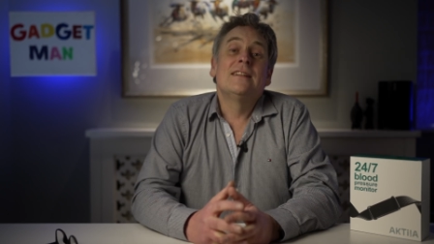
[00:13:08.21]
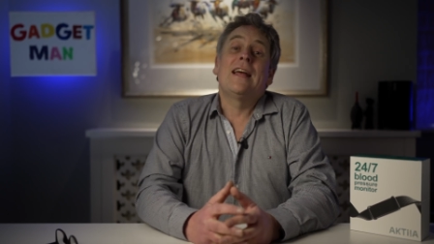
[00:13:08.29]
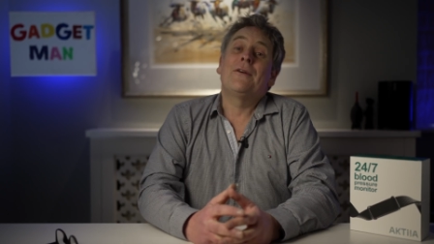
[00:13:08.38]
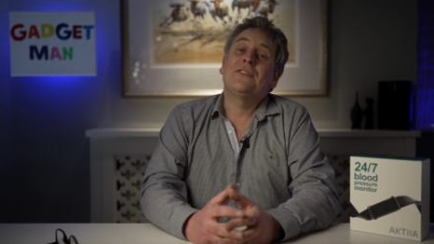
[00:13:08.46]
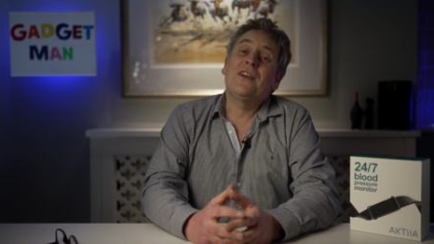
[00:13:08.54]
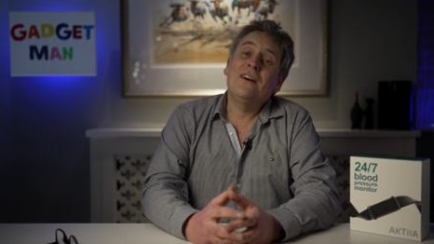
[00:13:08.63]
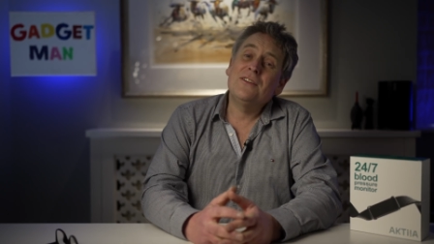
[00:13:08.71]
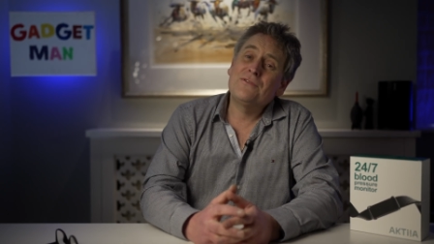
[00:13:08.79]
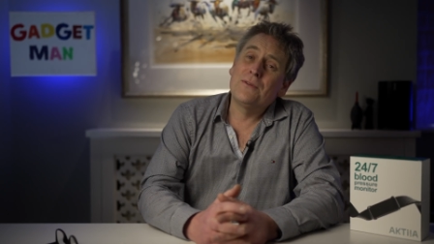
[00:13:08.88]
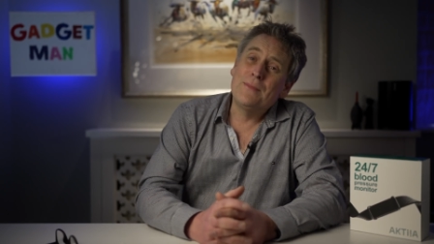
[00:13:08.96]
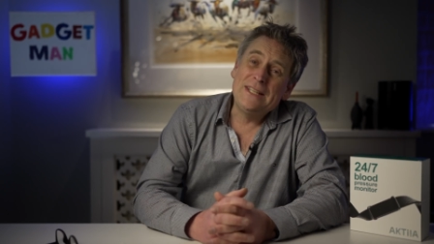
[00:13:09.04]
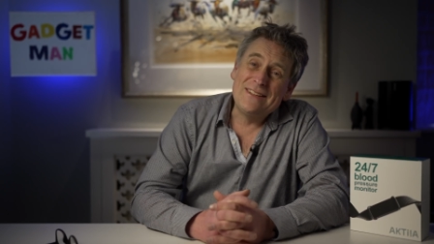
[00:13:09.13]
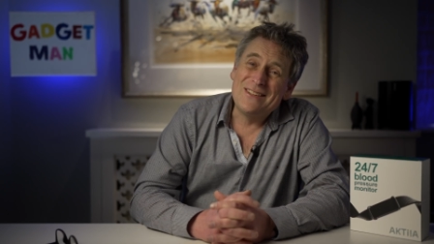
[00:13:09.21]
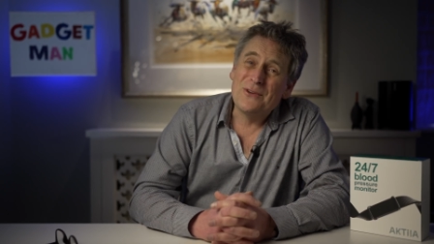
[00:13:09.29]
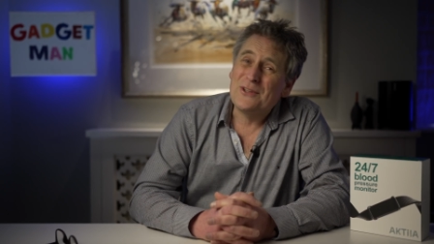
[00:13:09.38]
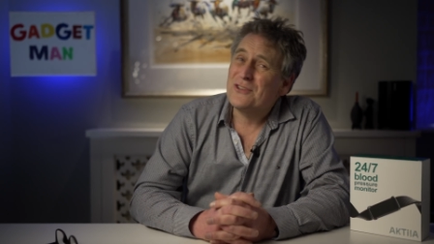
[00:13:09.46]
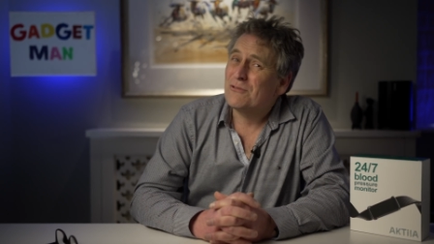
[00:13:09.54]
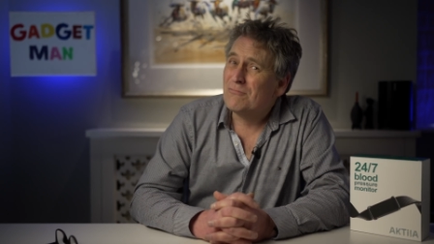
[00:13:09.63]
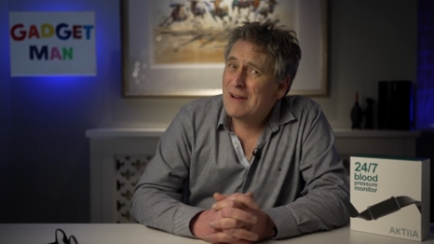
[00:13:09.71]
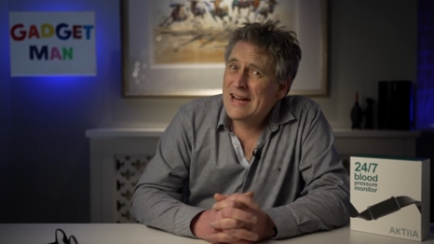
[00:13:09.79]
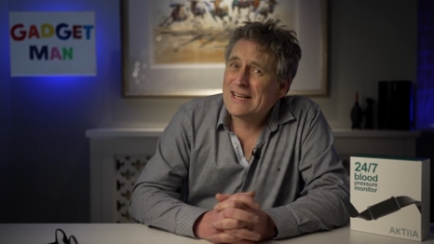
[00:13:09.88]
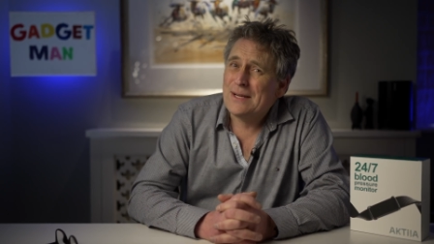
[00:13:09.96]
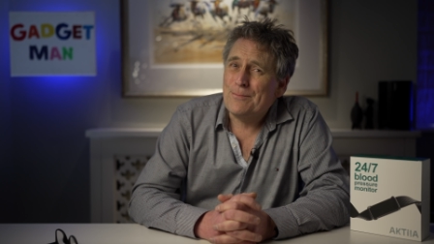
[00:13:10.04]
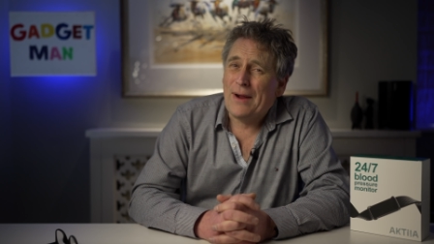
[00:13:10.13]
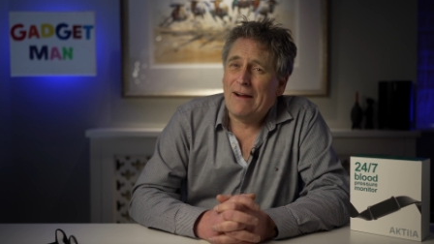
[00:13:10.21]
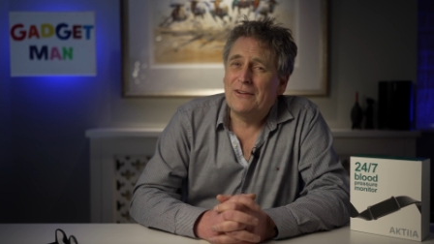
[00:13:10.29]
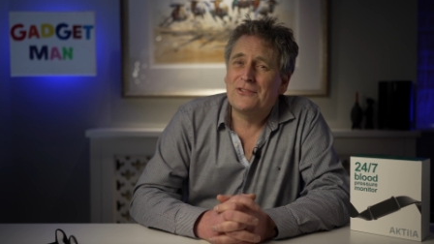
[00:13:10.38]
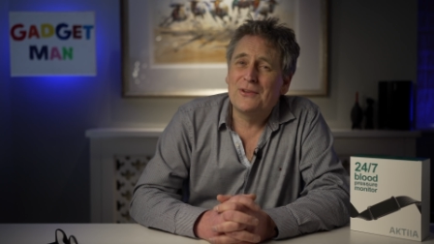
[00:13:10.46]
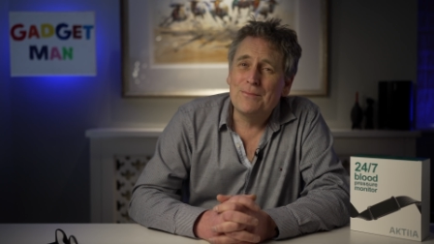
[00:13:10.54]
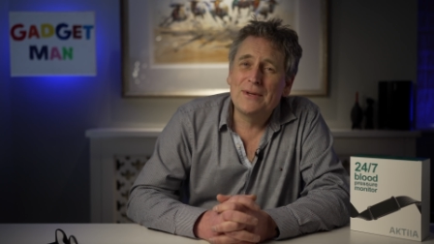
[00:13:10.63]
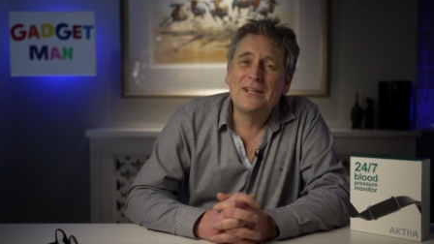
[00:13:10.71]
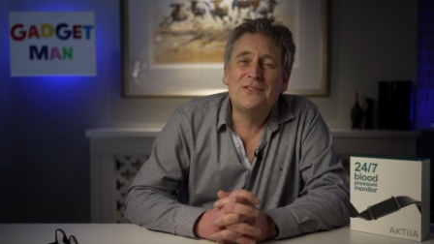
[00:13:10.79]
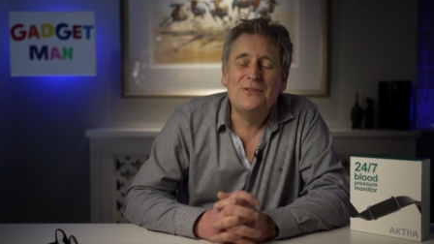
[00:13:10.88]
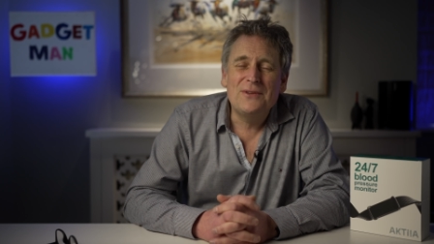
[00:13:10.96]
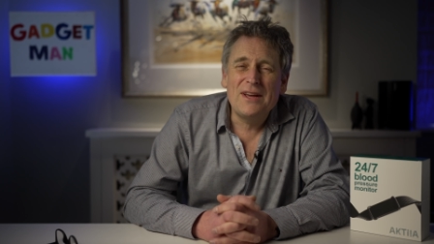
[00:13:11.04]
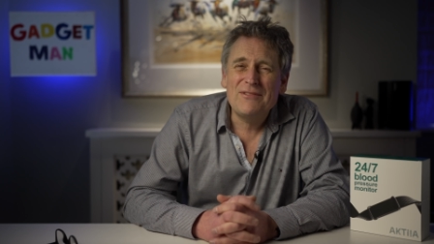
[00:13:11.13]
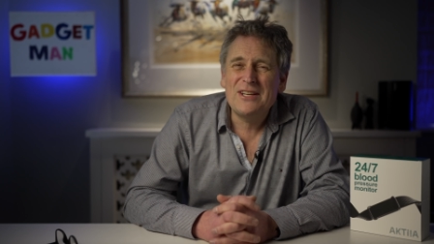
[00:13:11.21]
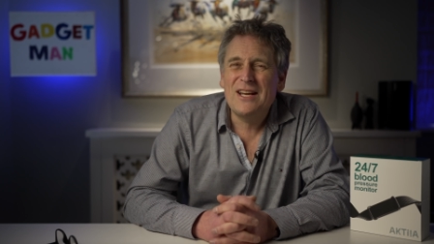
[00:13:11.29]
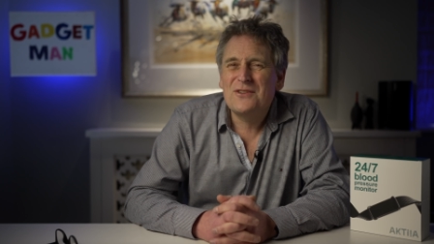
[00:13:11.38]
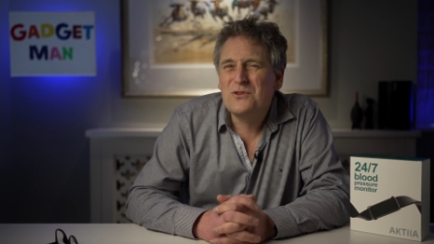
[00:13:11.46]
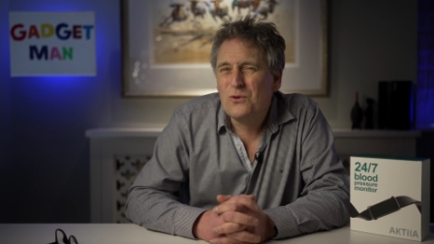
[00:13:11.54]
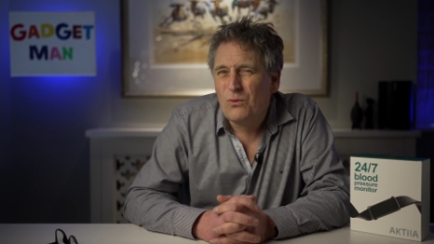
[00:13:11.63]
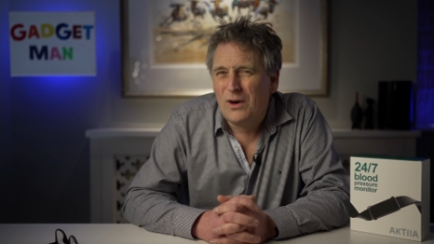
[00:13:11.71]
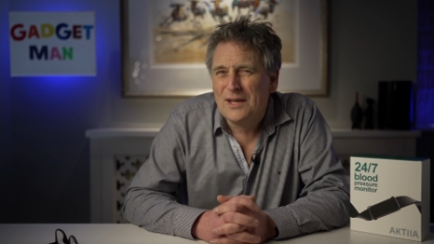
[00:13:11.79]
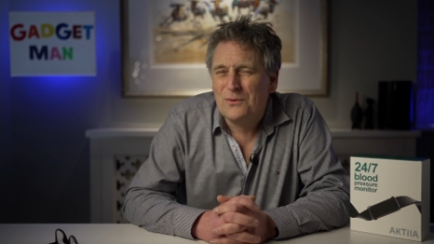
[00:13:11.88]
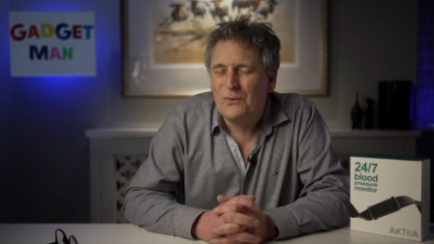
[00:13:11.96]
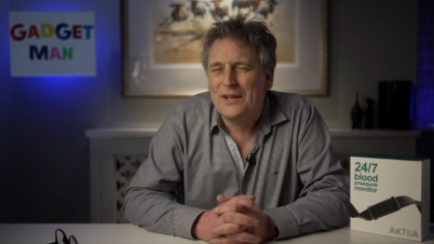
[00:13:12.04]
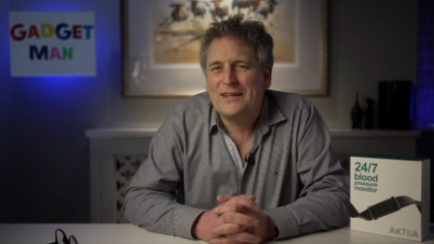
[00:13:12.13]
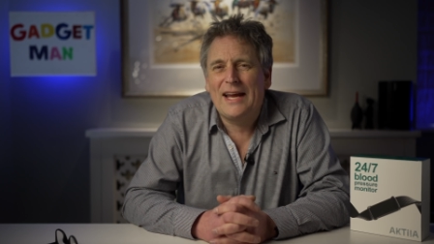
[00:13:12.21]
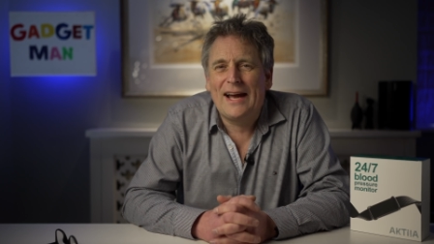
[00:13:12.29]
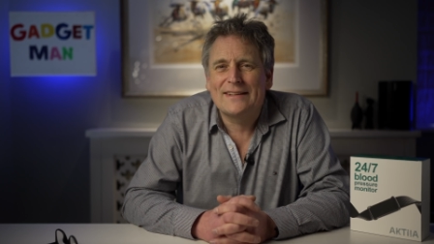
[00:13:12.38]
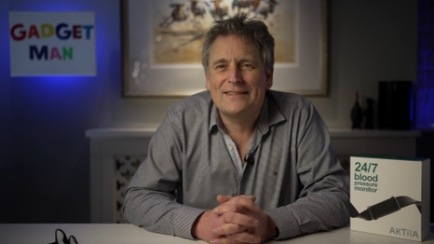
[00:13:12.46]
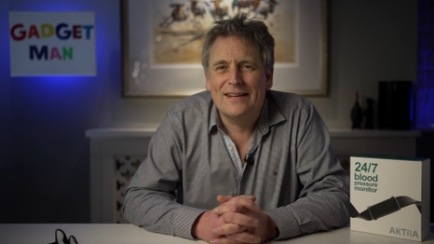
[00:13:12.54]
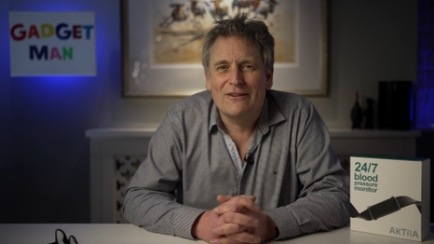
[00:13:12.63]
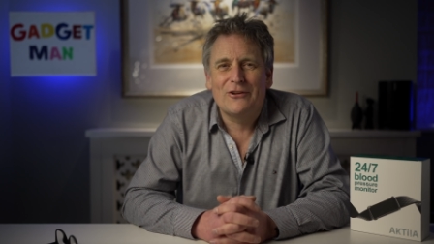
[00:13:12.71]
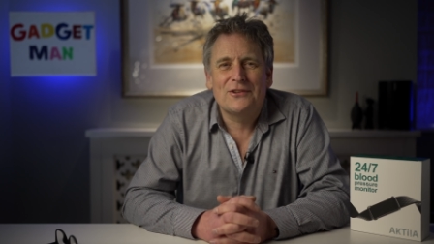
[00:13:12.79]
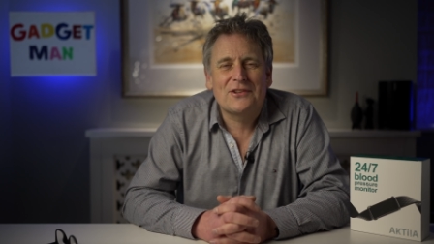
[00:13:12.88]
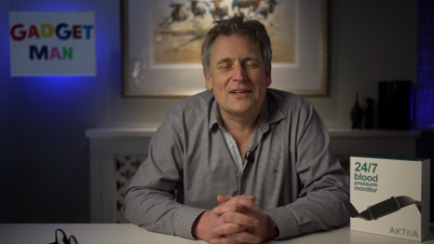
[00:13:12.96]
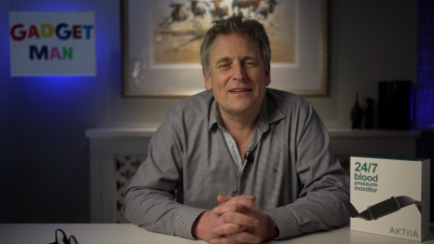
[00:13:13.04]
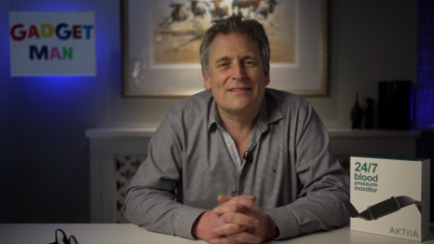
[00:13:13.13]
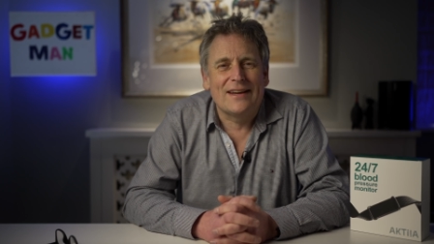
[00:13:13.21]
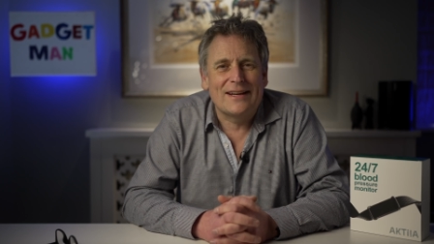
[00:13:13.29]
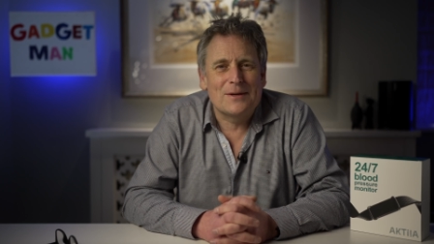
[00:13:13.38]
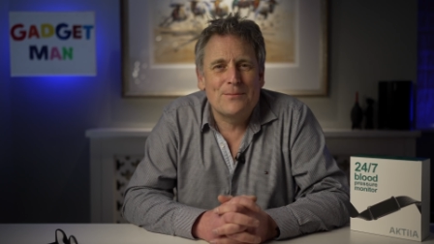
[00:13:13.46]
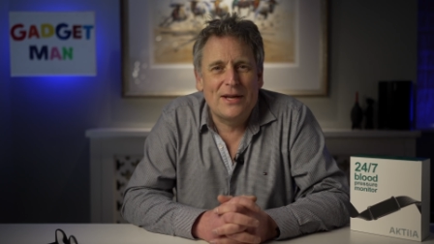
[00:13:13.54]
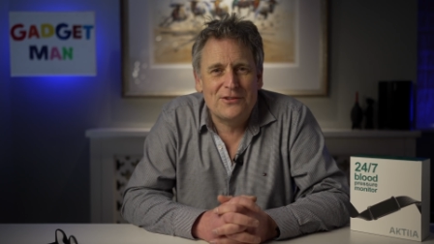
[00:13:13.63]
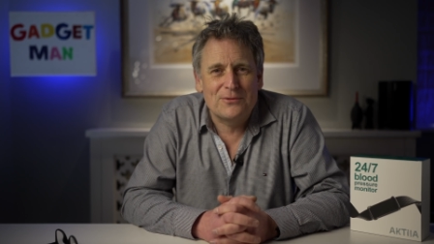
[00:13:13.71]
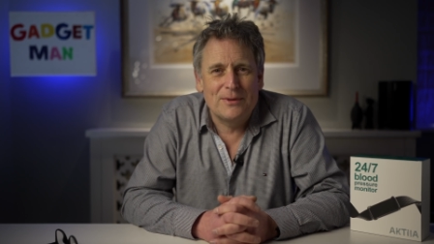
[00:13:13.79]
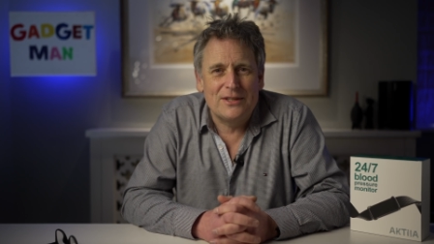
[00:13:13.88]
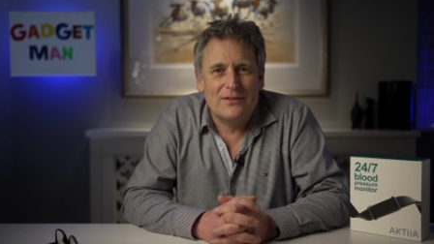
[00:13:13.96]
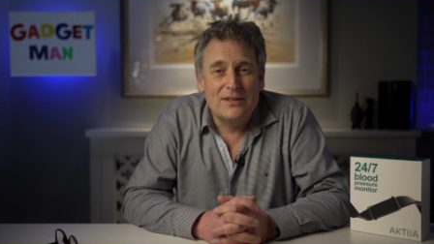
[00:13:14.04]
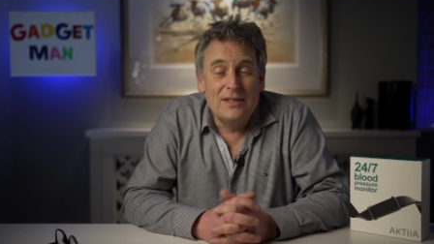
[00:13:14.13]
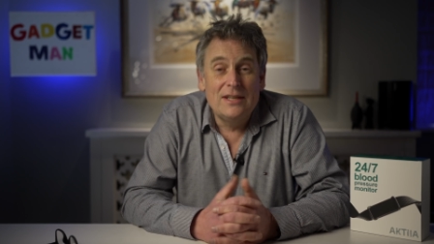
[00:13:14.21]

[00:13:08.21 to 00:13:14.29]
Now, it's hard for me to do a direct comparison because you never know quite when the Aktiia is going to take a measurement,